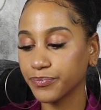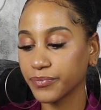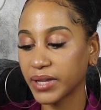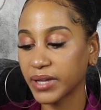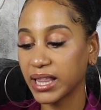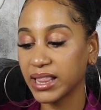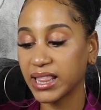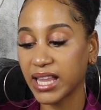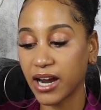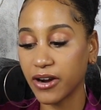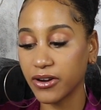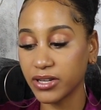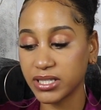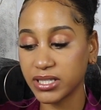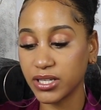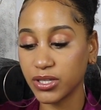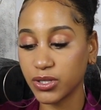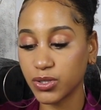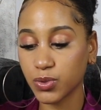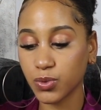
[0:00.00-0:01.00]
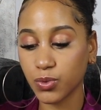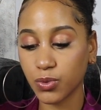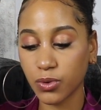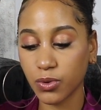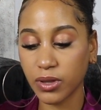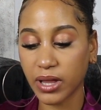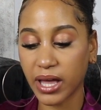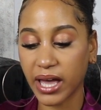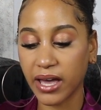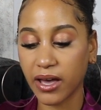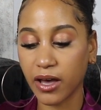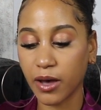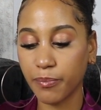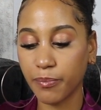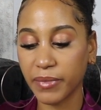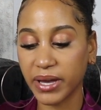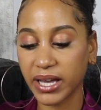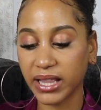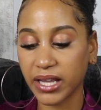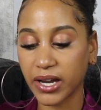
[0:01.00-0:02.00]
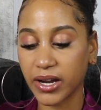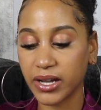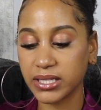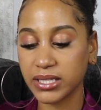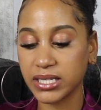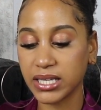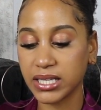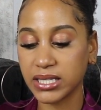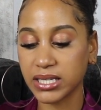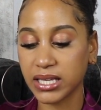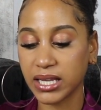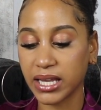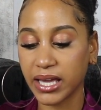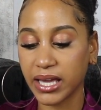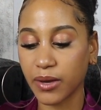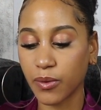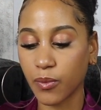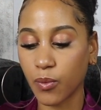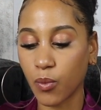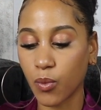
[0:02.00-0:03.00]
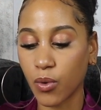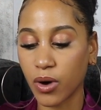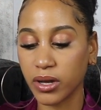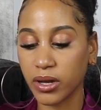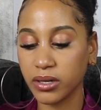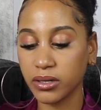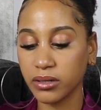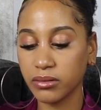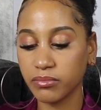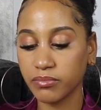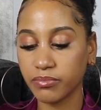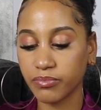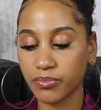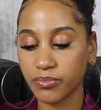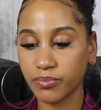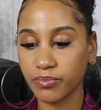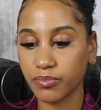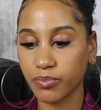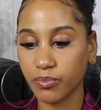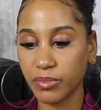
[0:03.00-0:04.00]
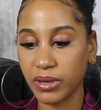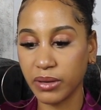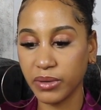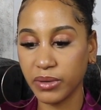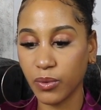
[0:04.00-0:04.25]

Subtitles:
clarity tool. I up my clarity to like 1, maybe